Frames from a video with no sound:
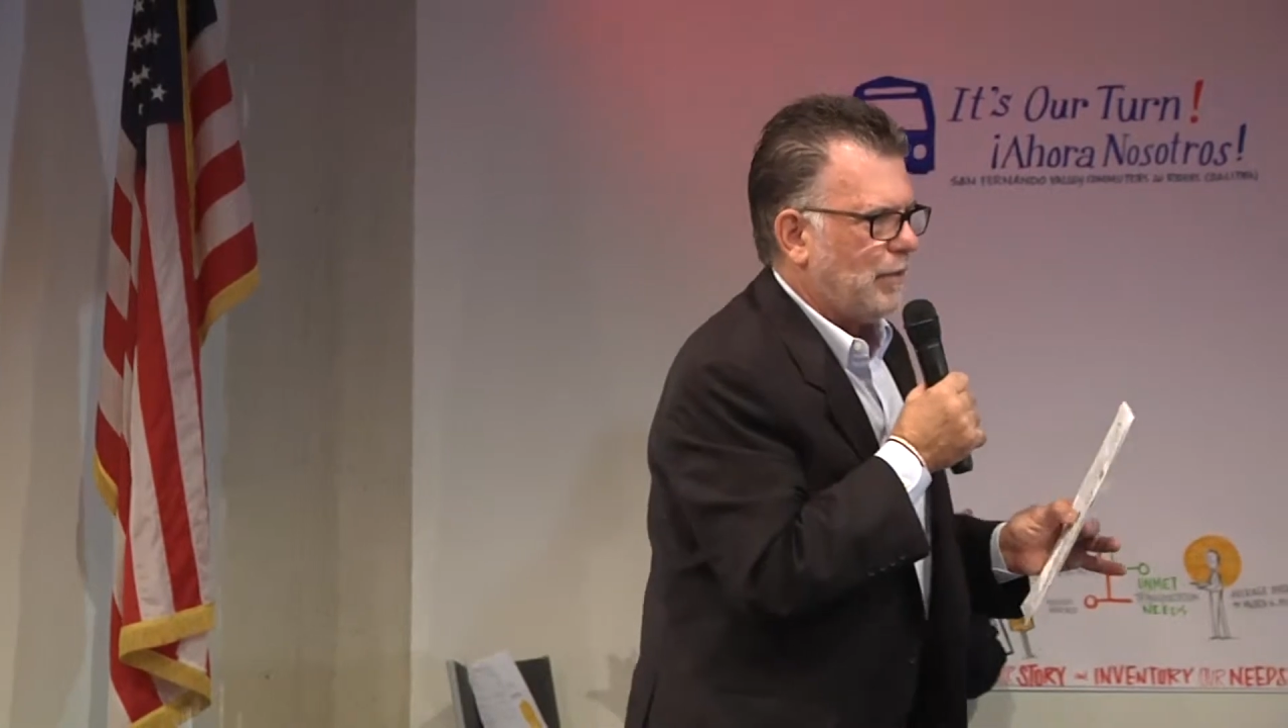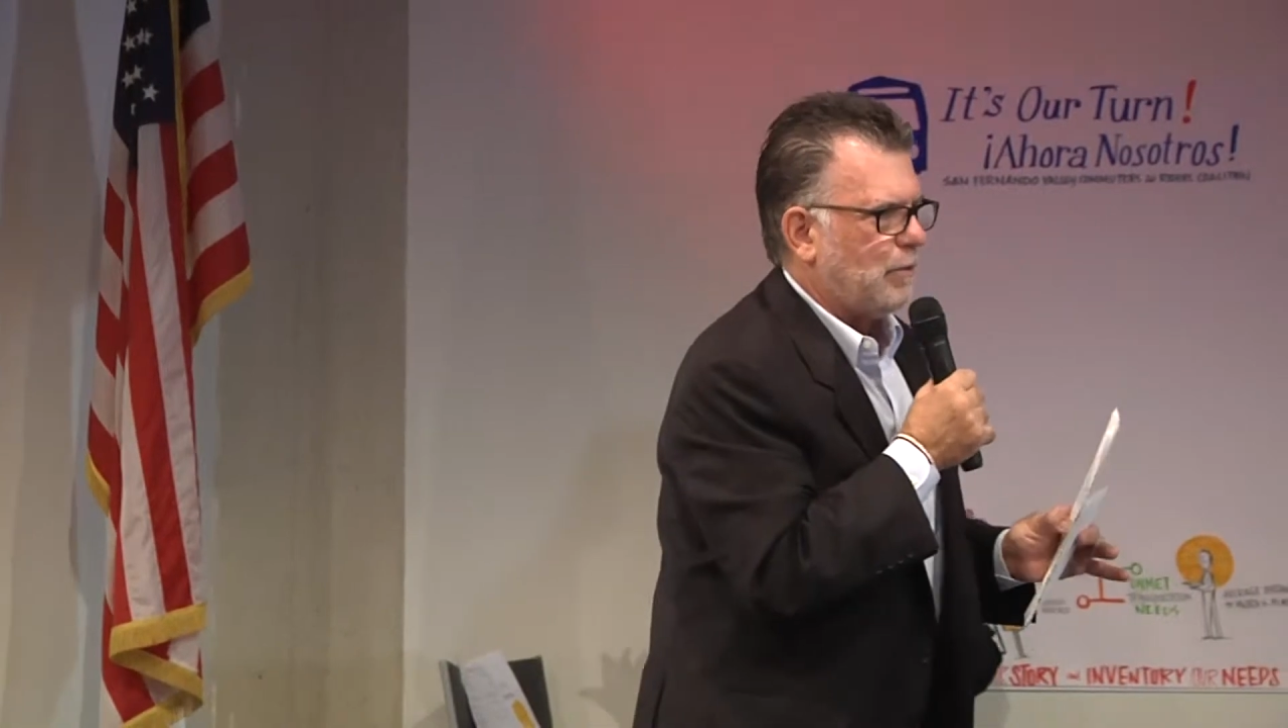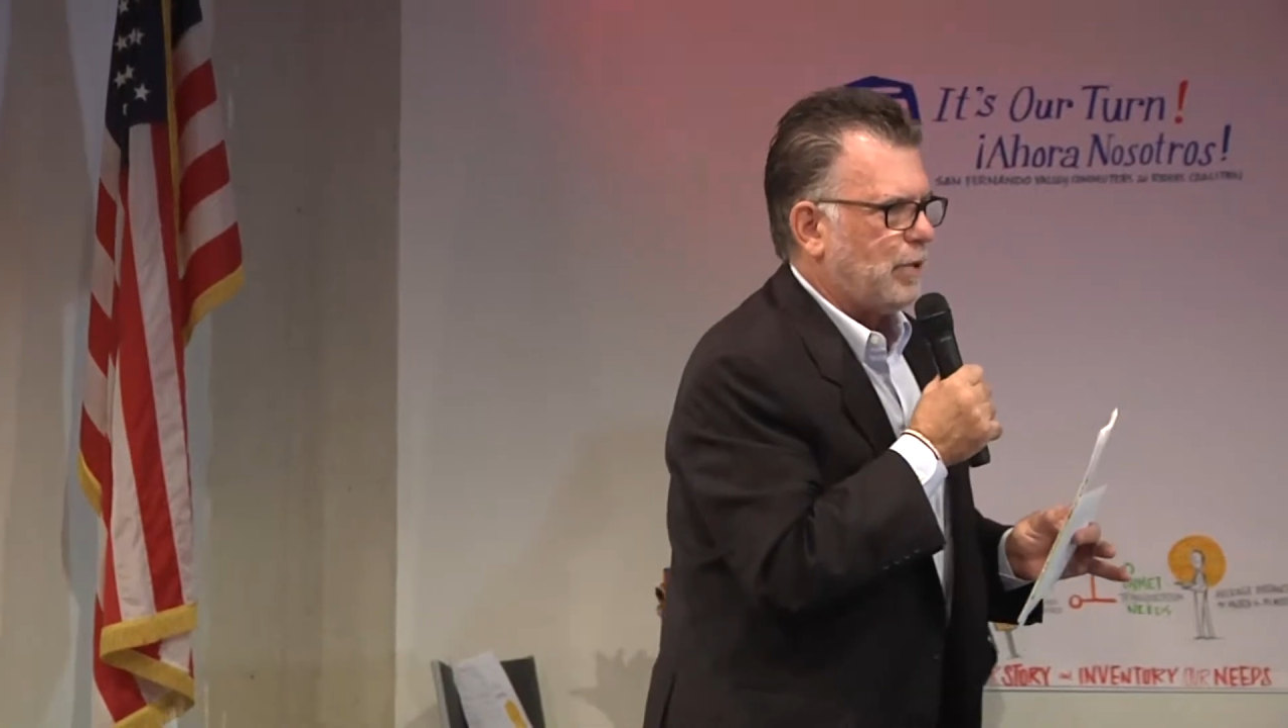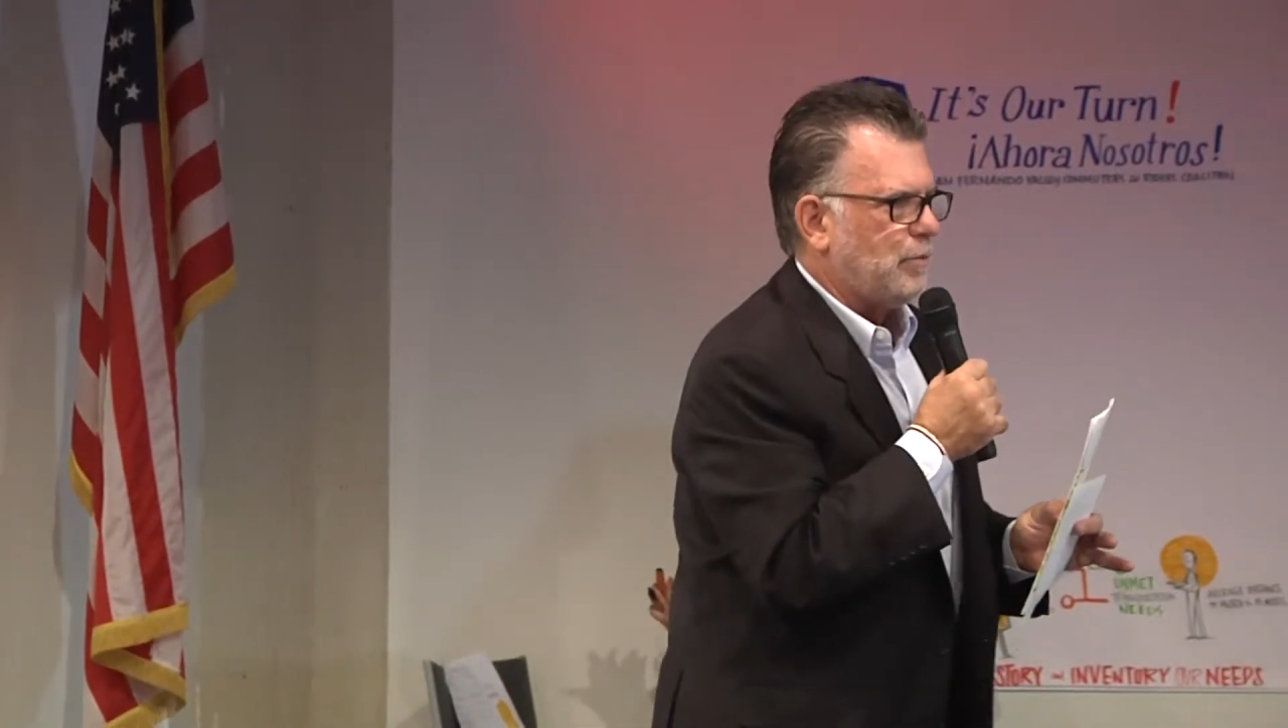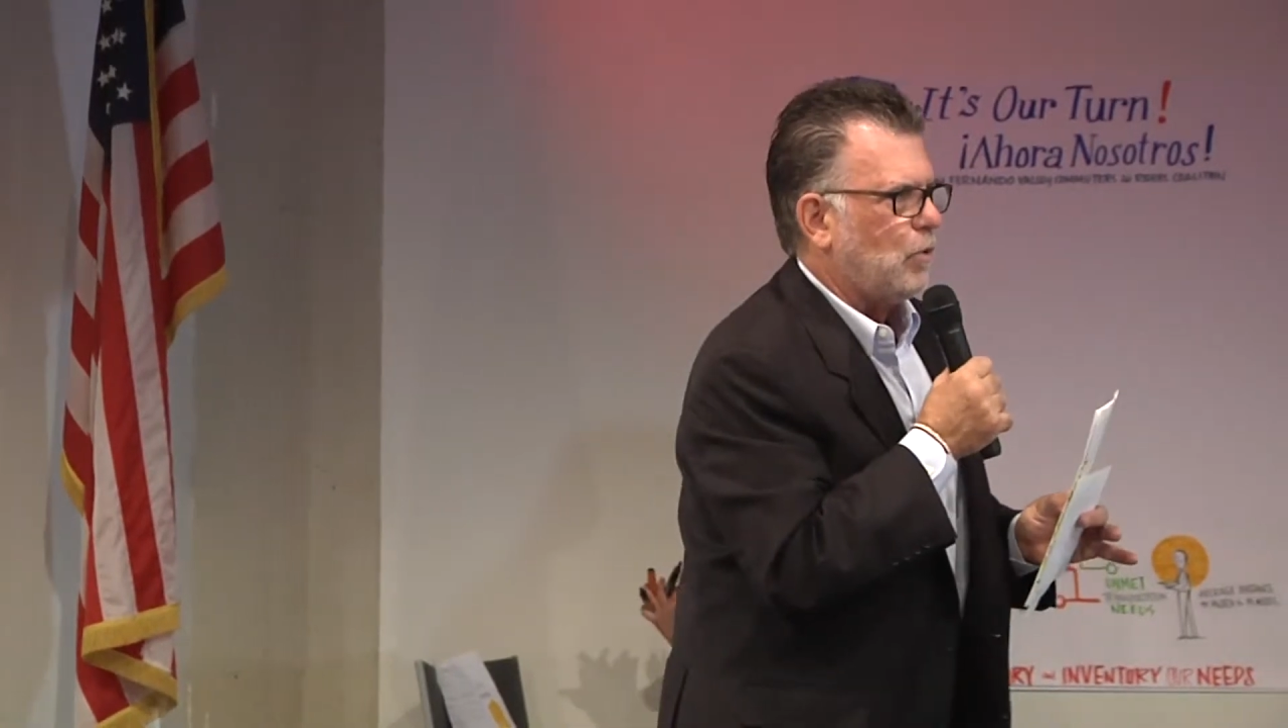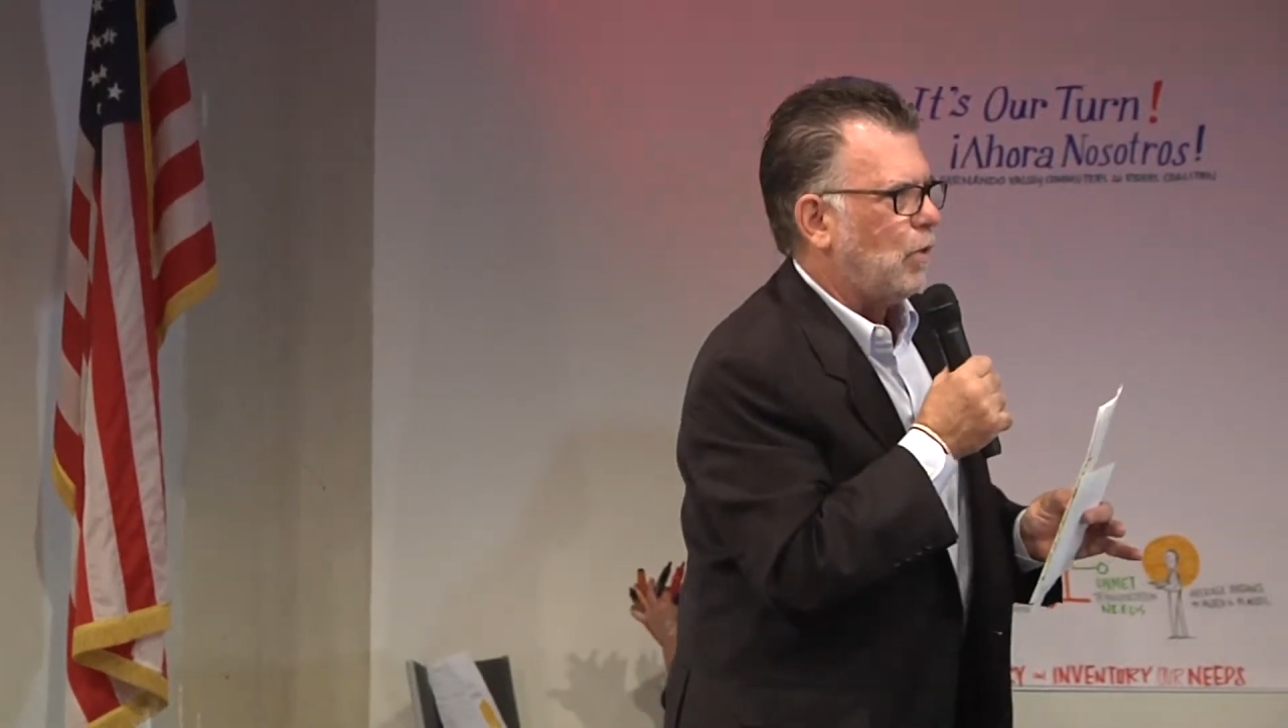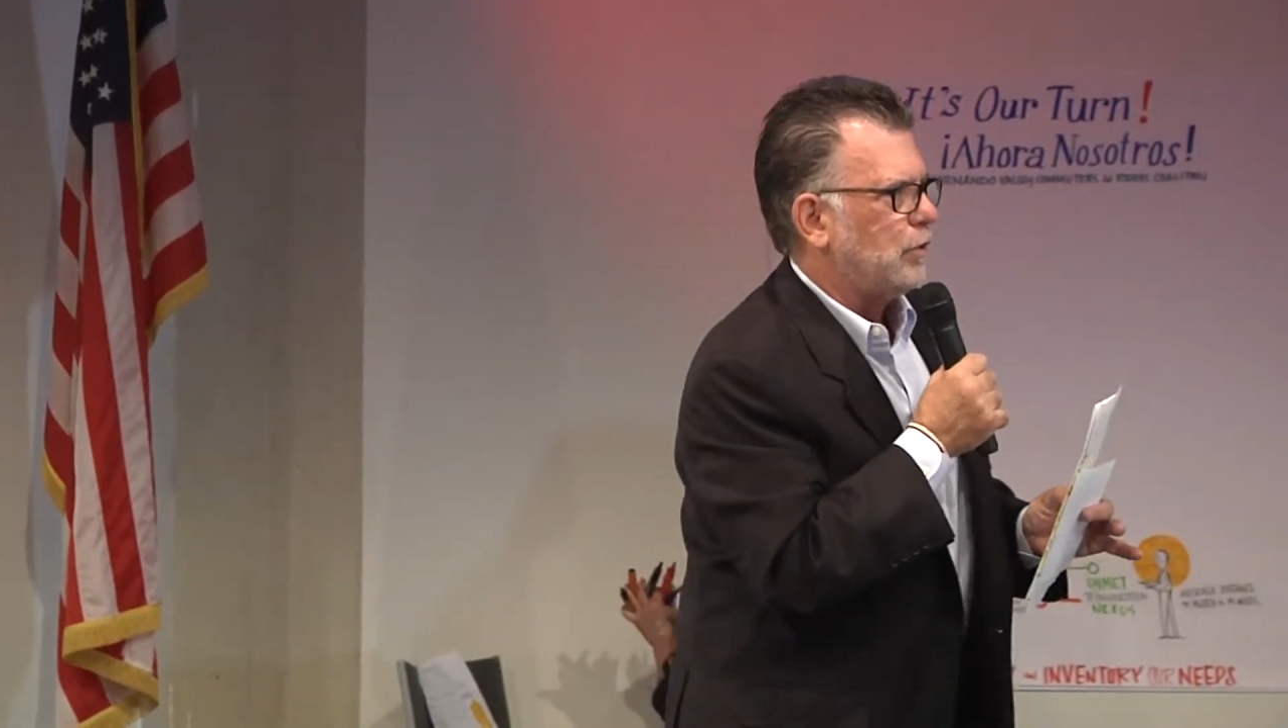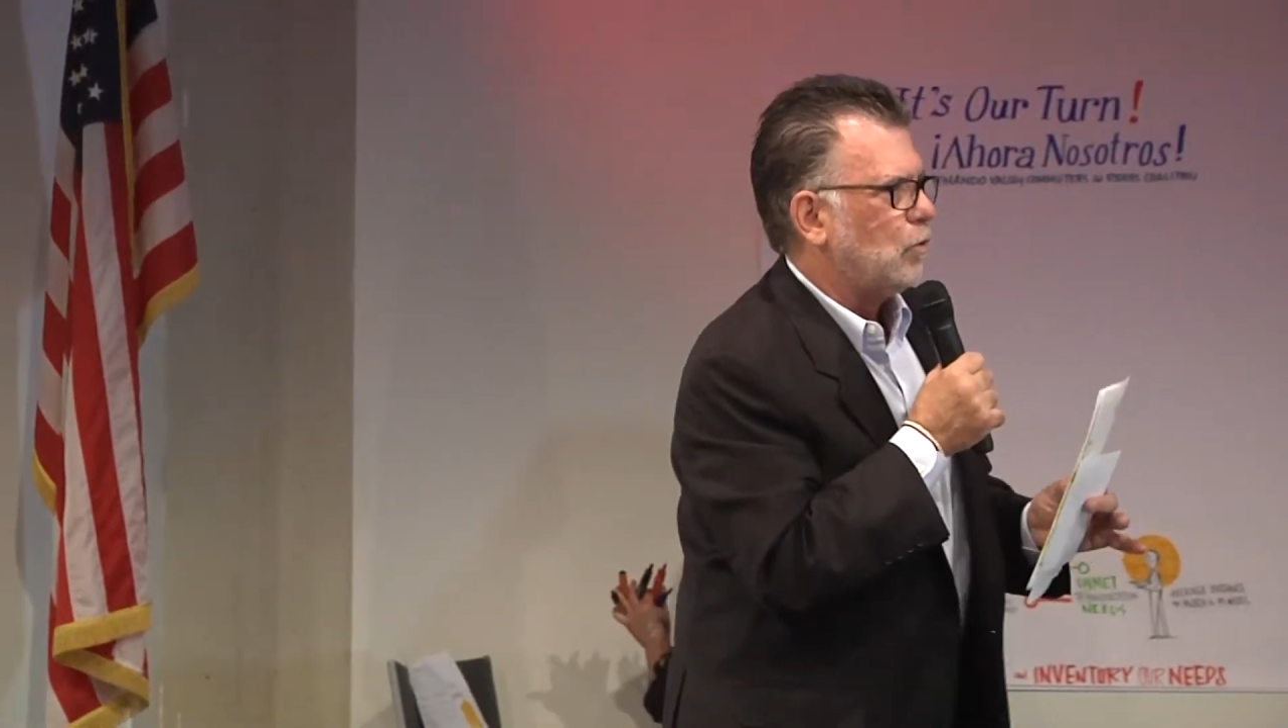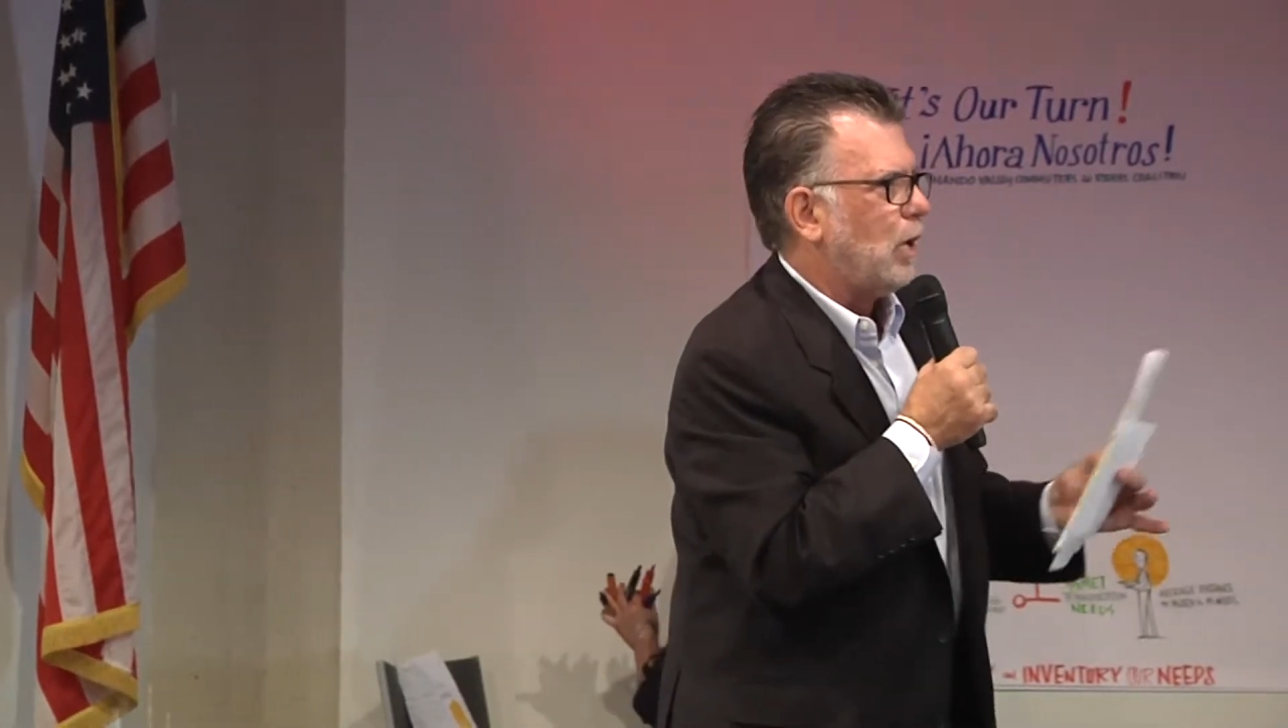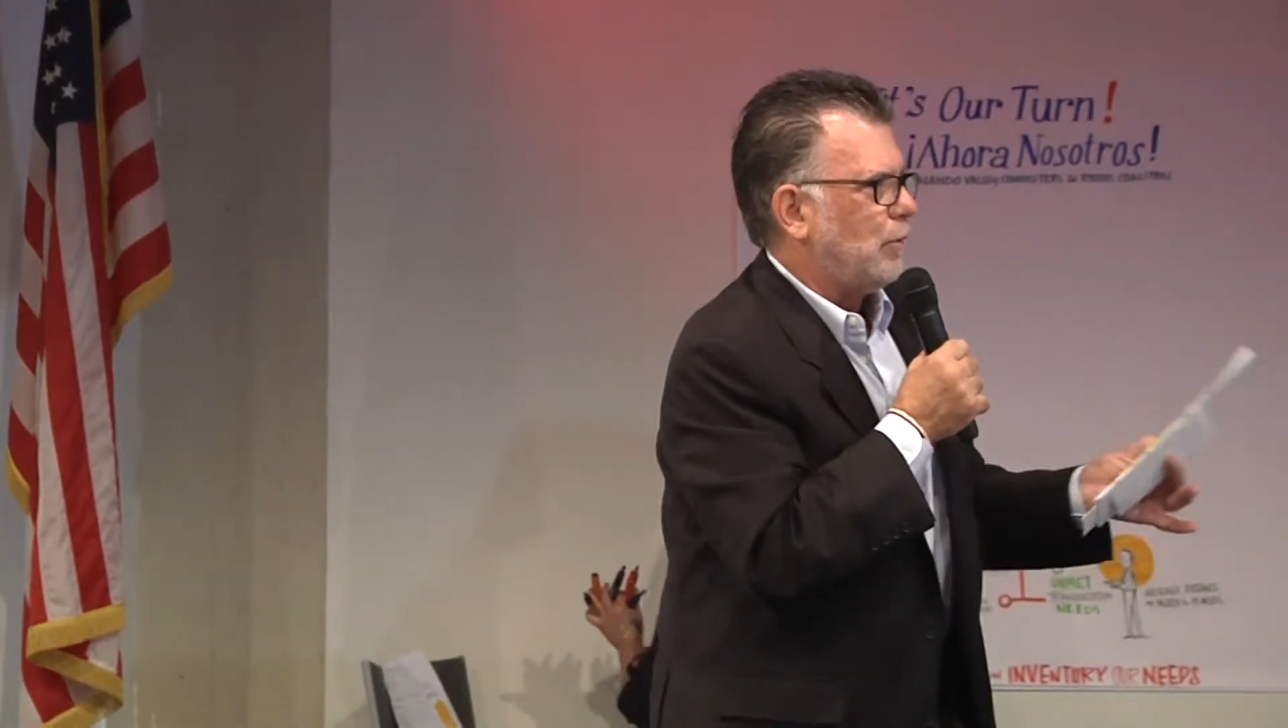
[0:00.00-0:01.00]
And then people
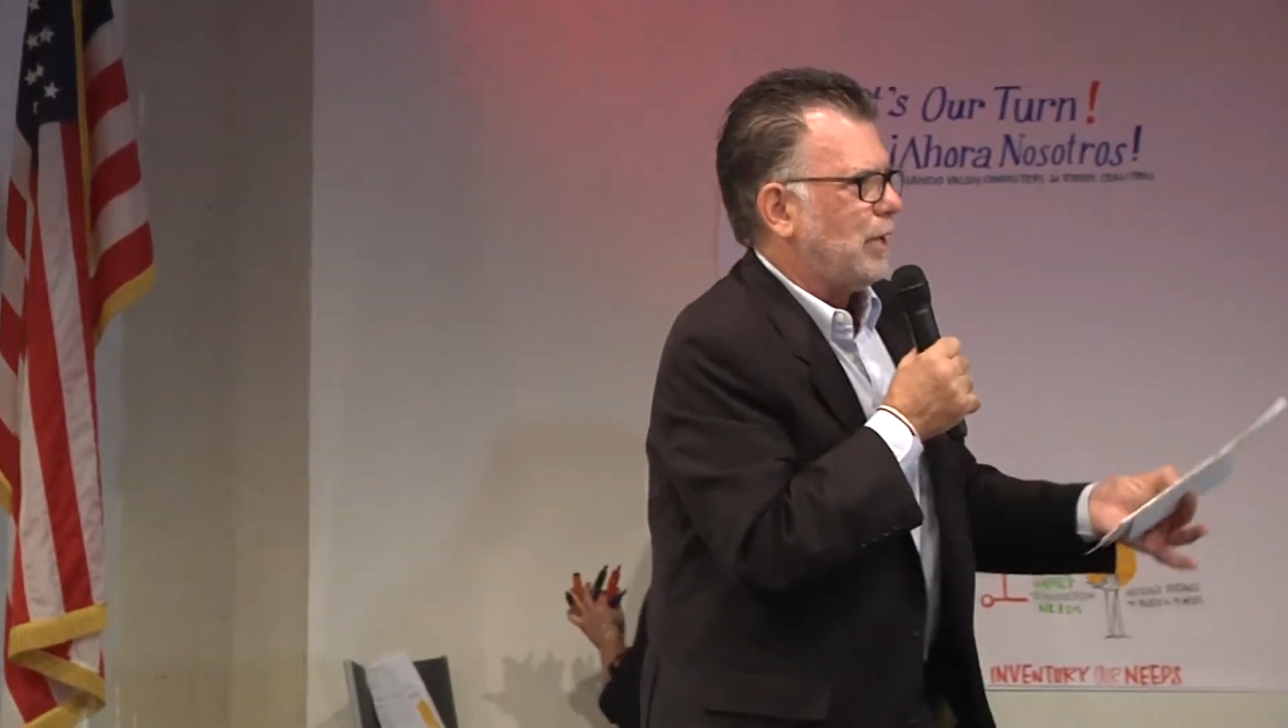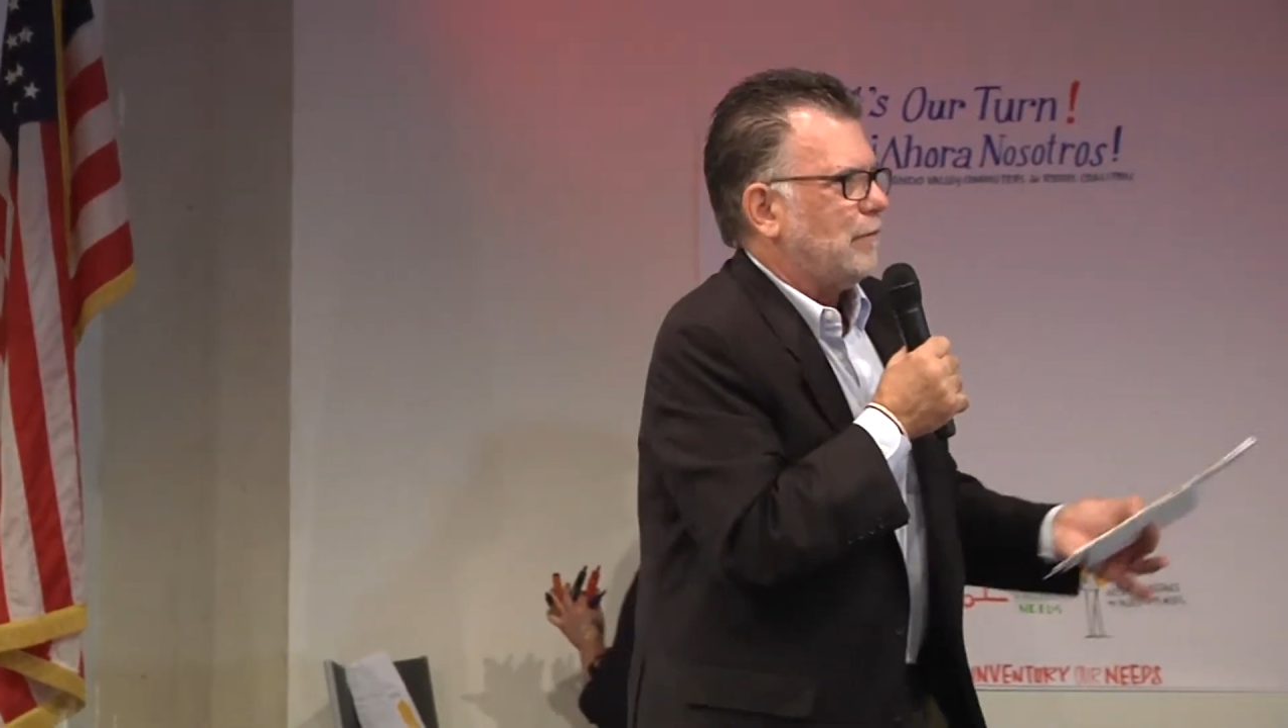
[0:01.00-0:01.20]
wonder why